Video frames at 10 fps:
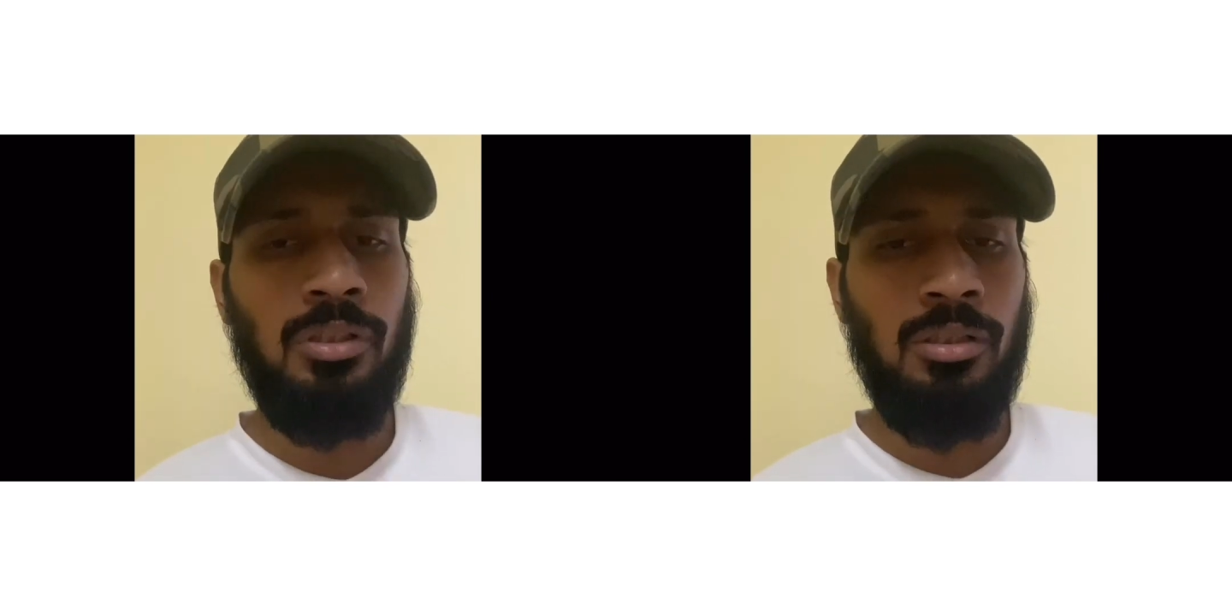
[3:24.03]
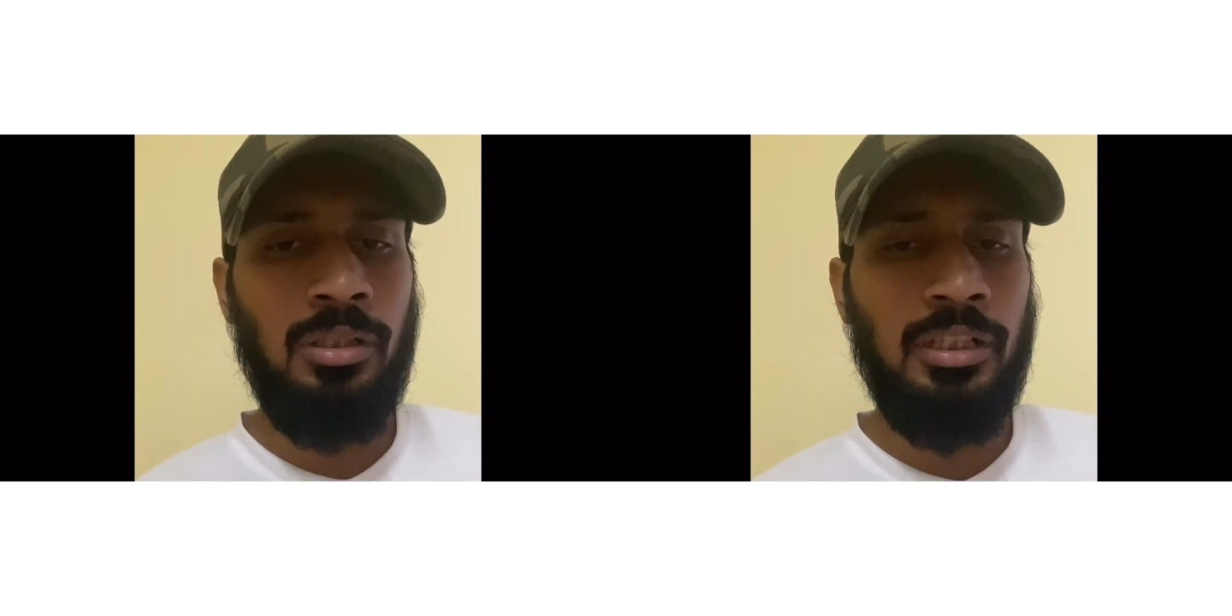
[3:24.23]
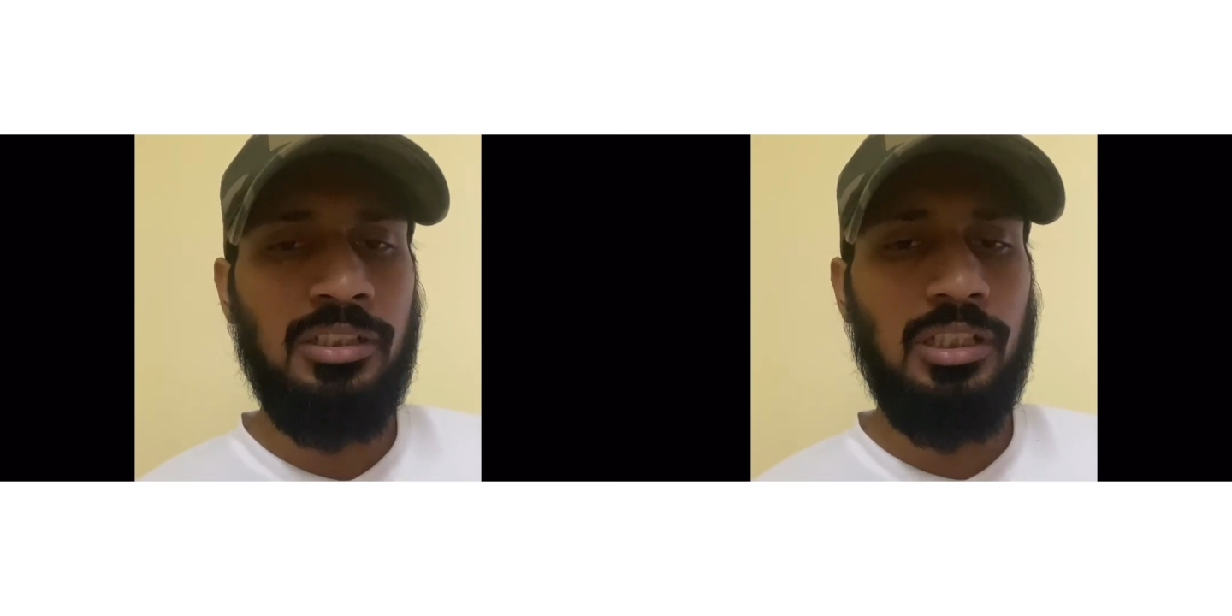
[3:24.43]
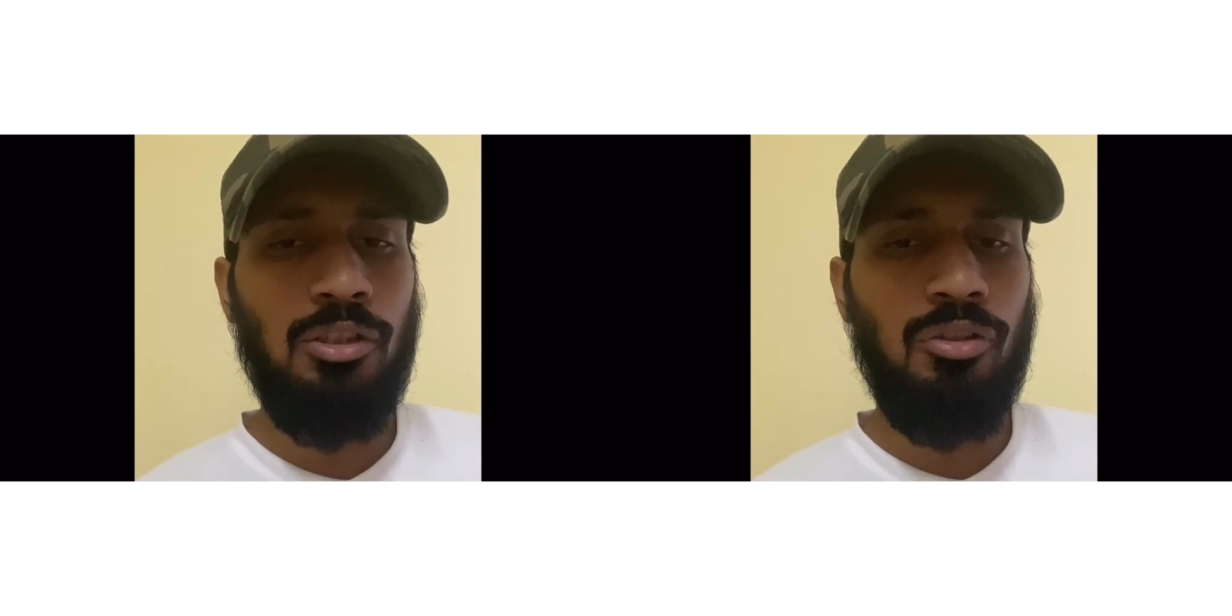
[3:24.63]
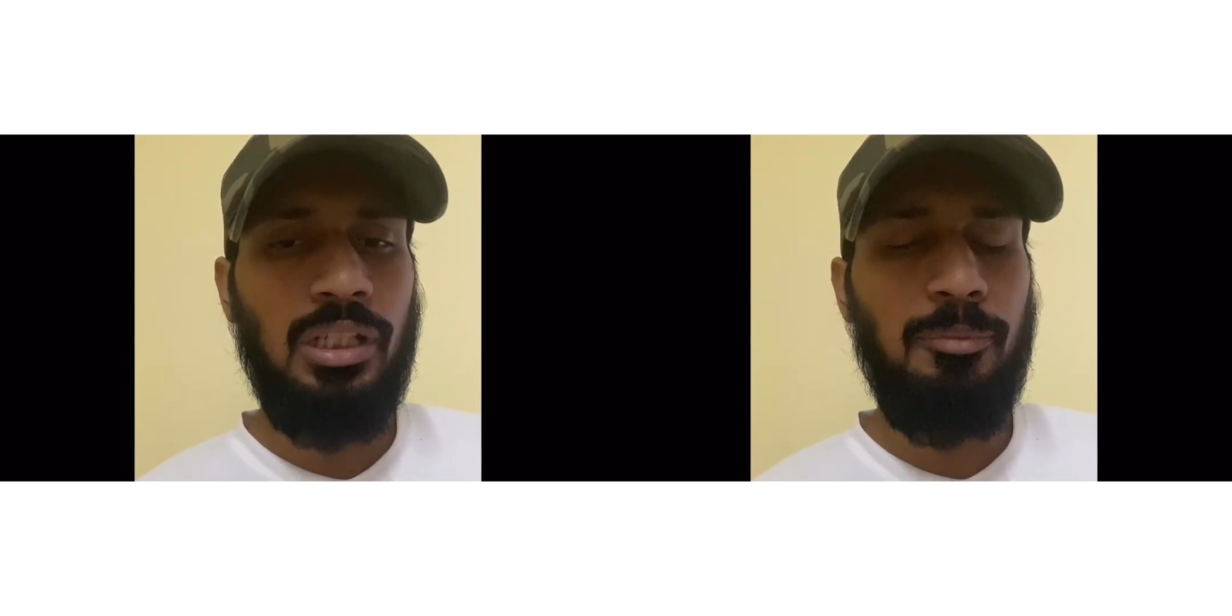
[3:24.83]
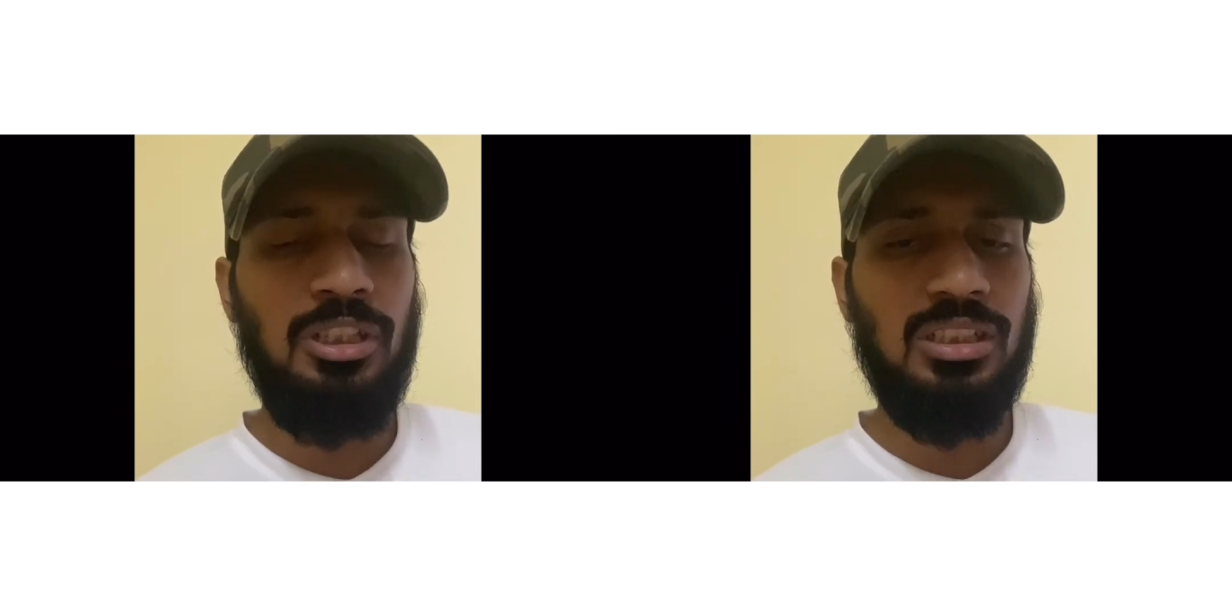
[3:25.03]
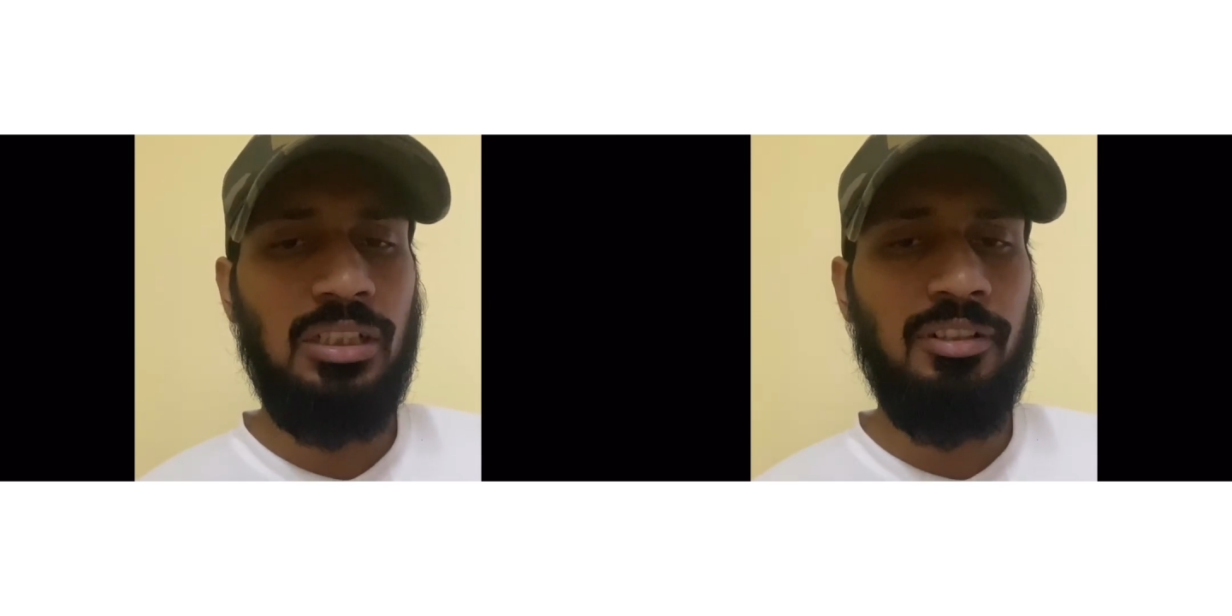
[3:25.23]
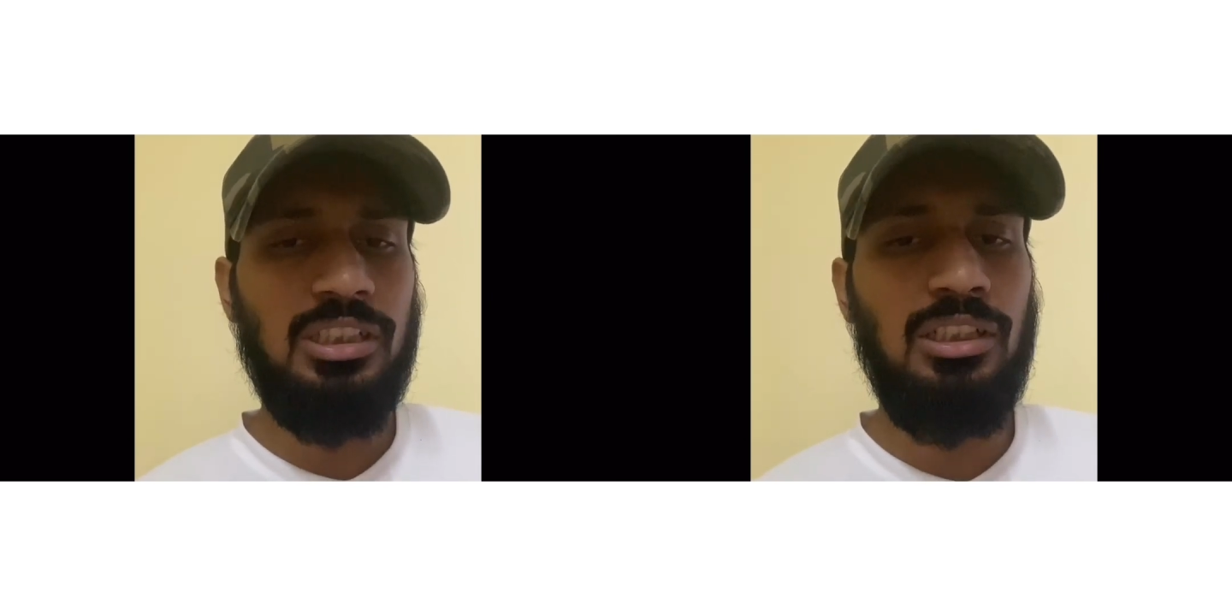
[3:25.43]
register your name in the
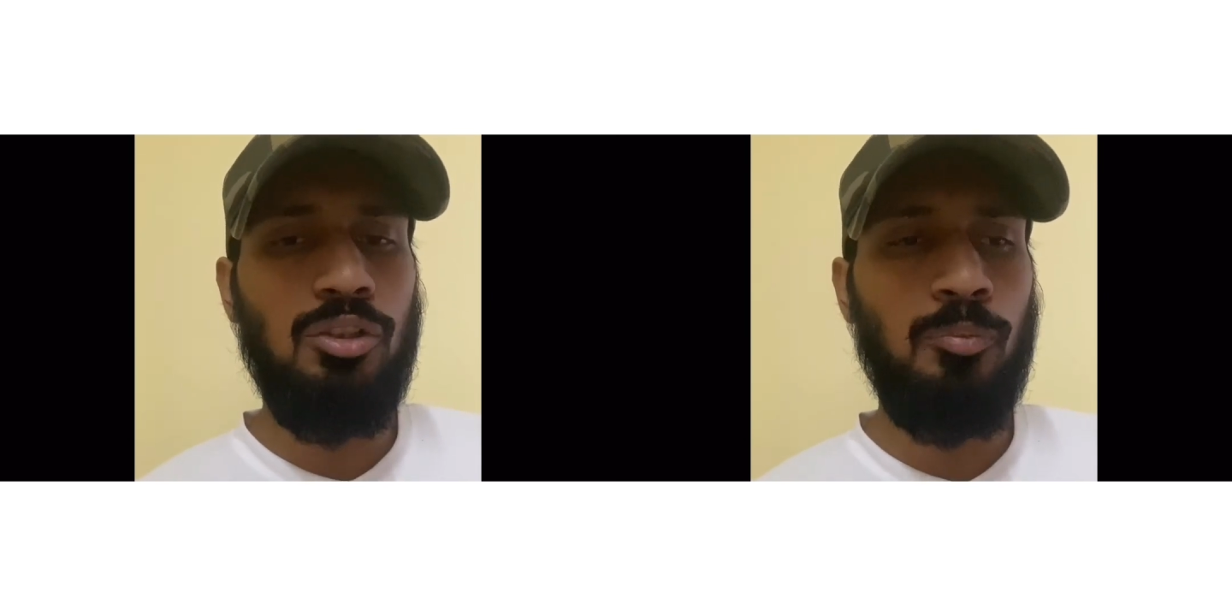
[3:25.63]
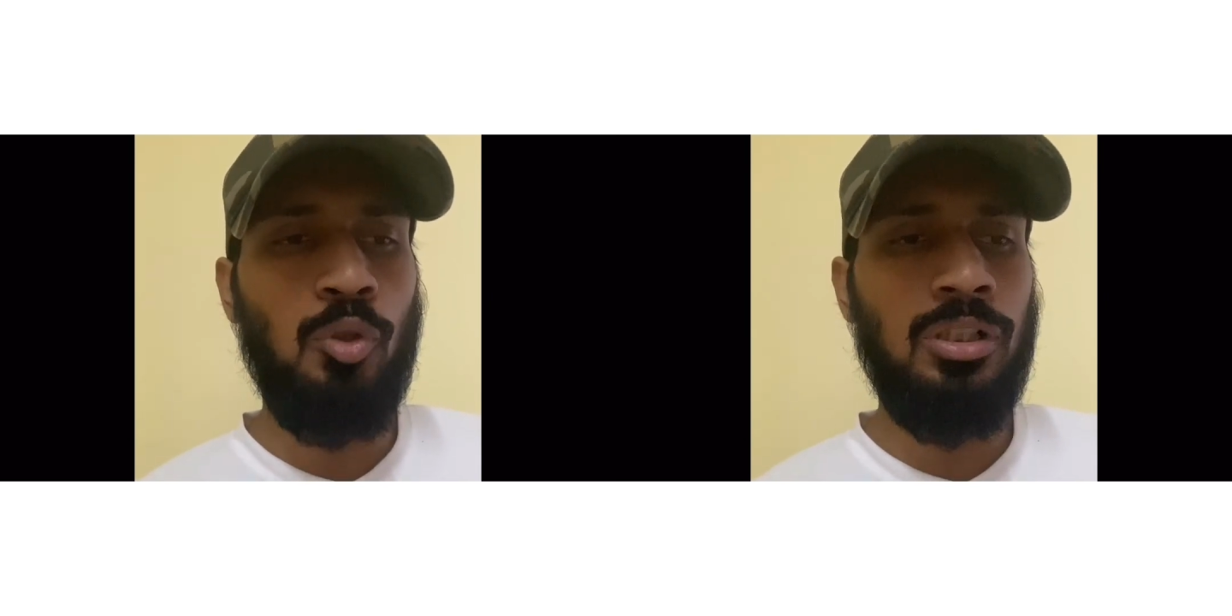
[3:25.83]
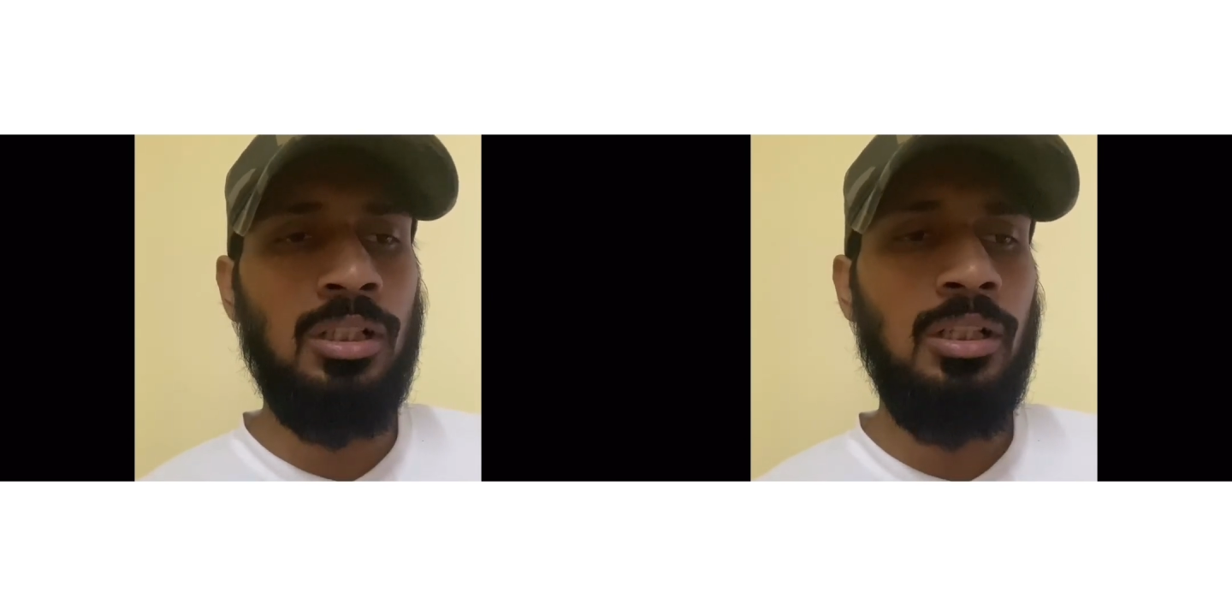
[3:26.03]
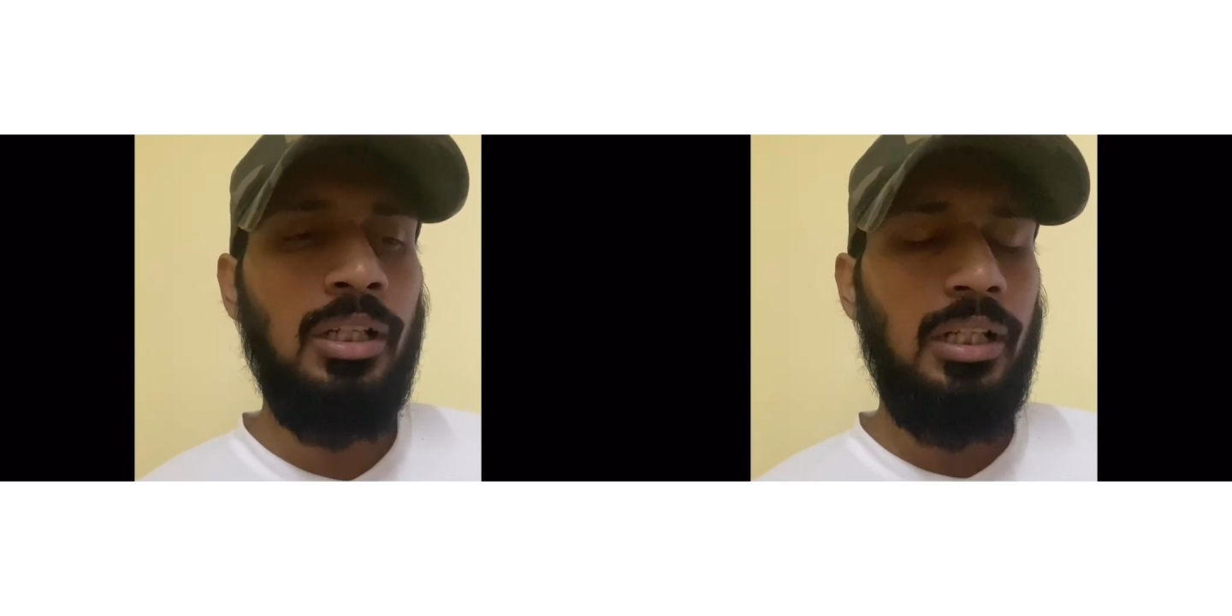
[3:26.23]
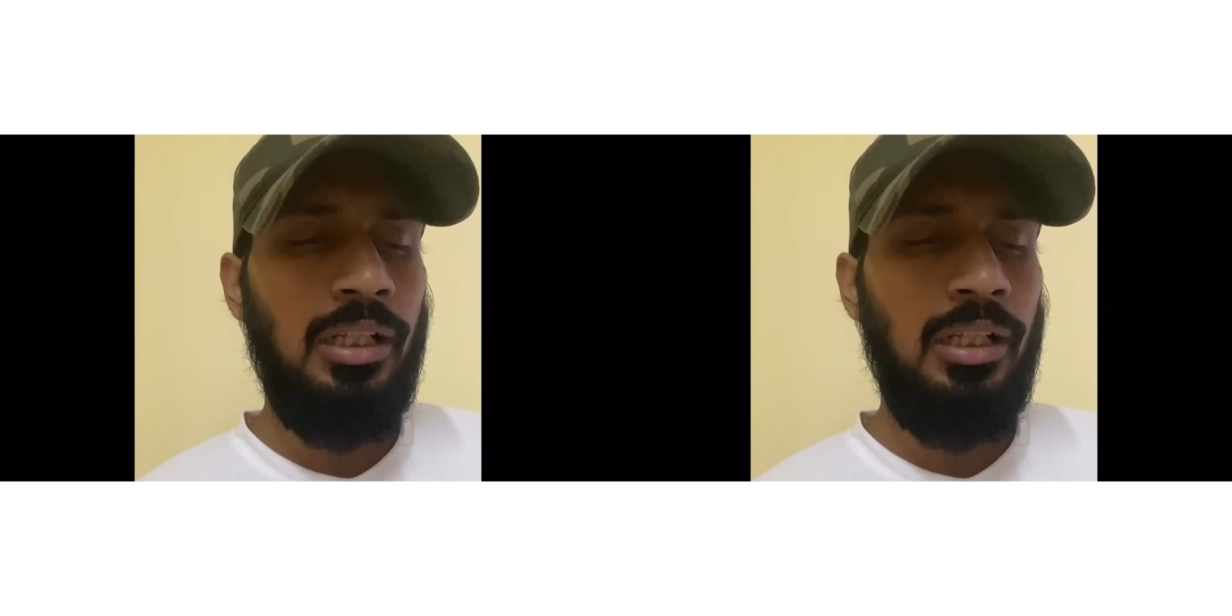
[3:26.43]
Seva Sindhu portal,